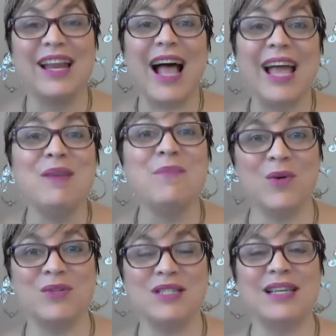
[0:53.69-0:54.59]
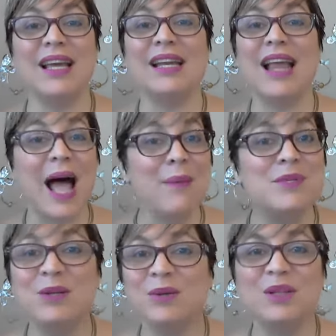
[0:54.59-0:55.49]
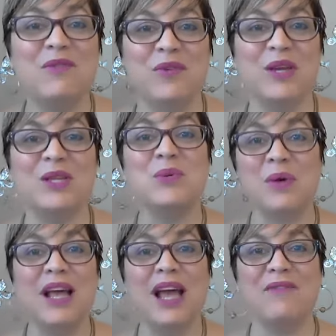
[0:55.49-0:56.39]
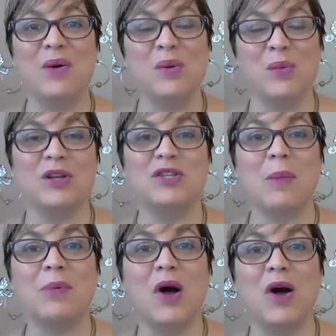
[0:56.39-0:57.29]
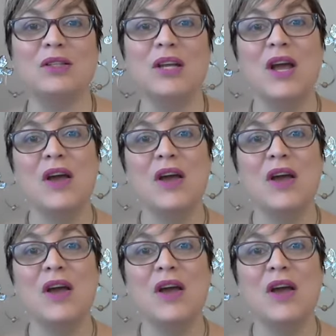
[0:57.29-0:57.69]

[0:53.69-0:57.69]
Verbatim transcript: and I am hosting an absolutely free 2.5-hour workshop called